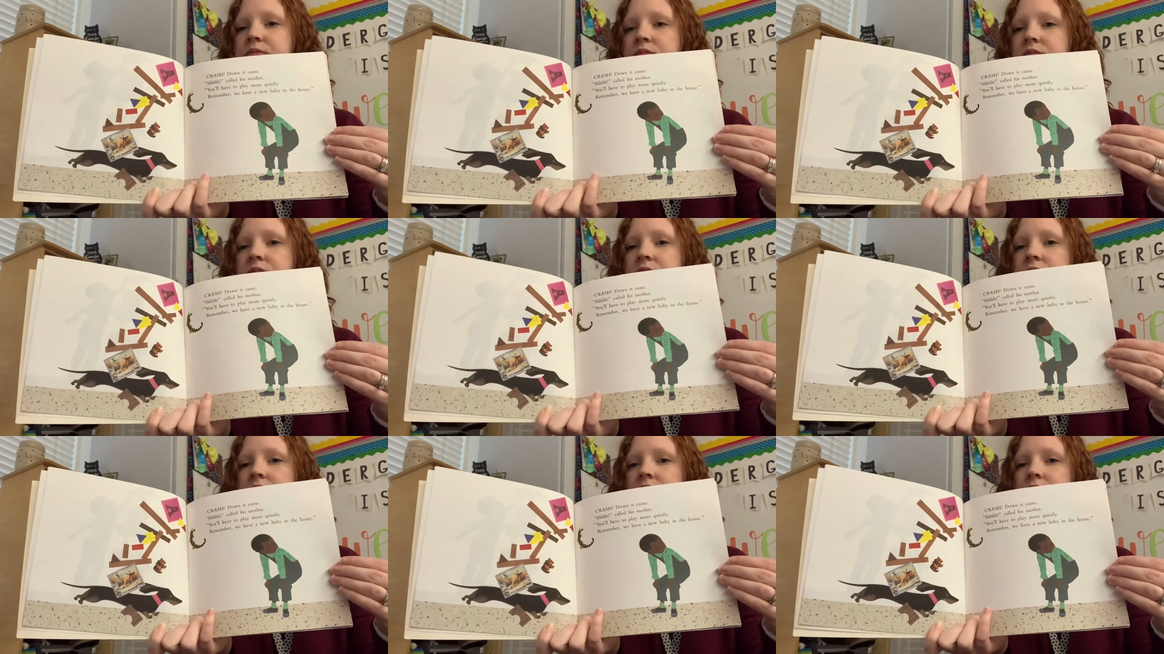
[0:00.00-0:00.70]

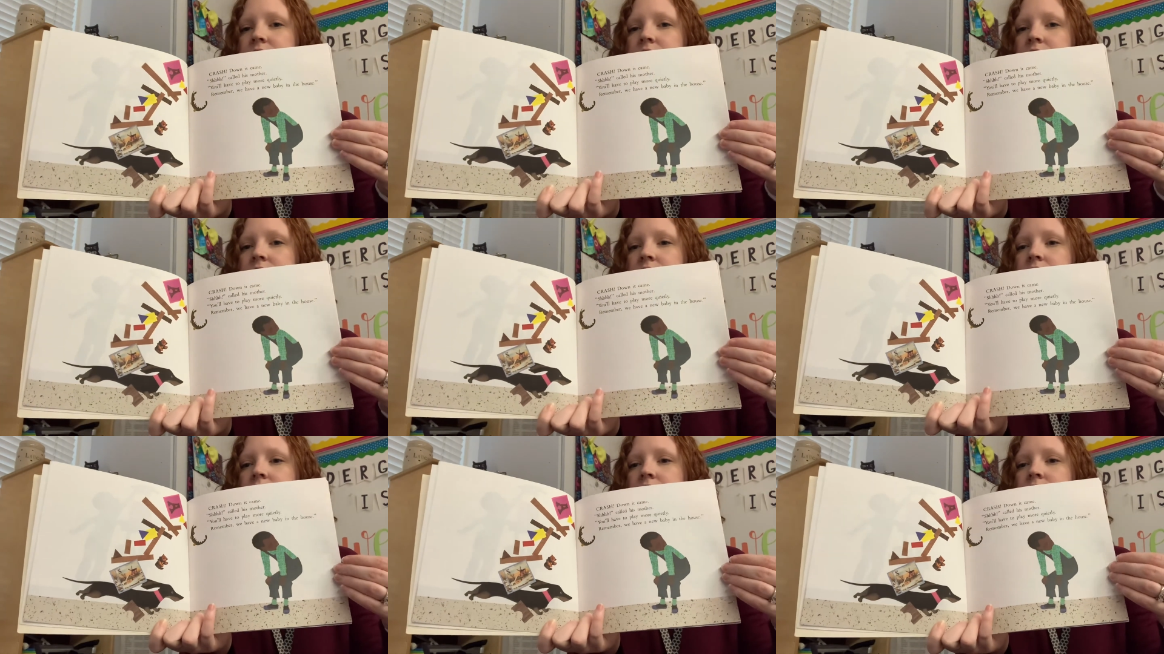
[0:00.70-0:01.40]

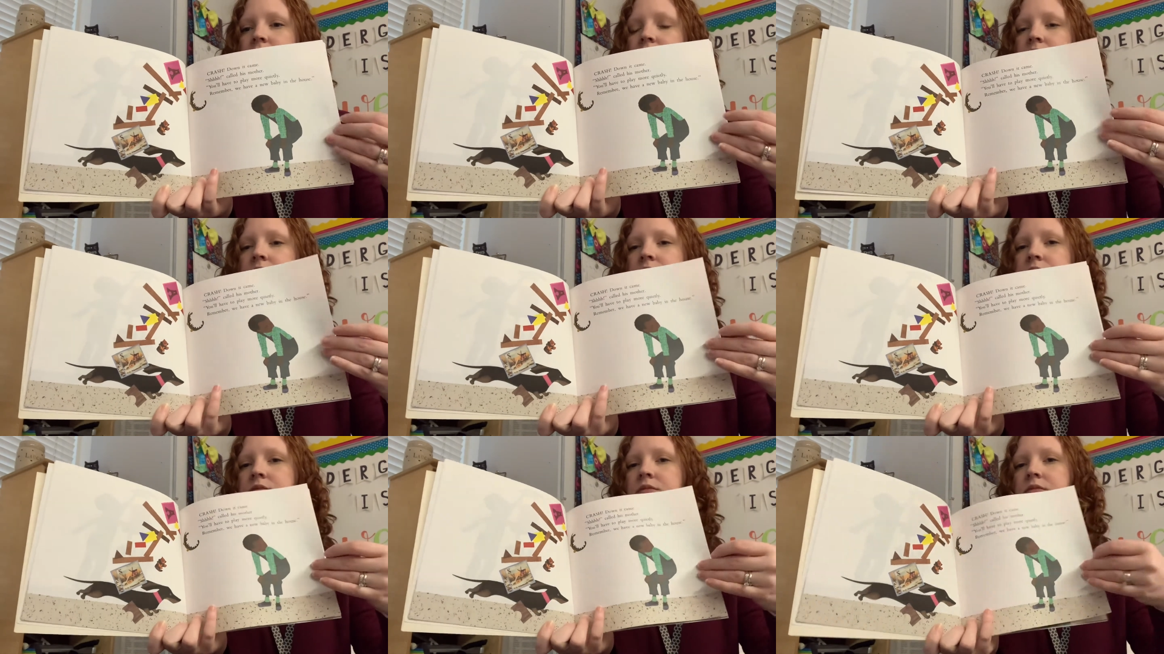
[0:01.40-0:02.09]

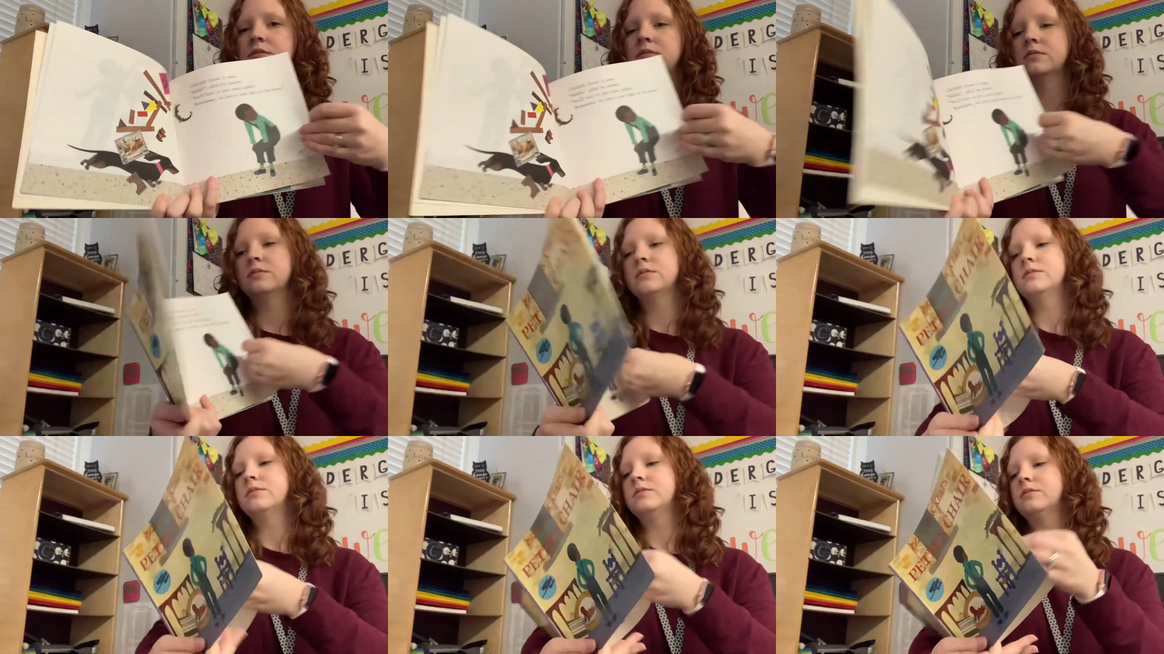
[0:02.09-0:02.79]

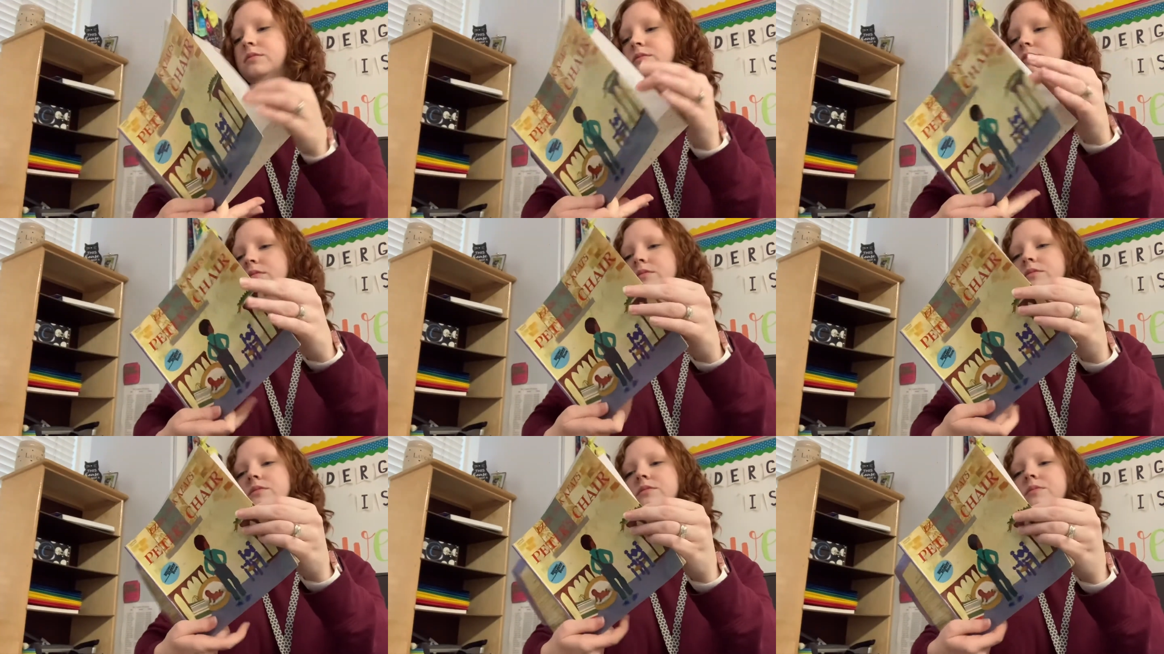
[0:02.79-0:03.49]
No one is speaking in this clip.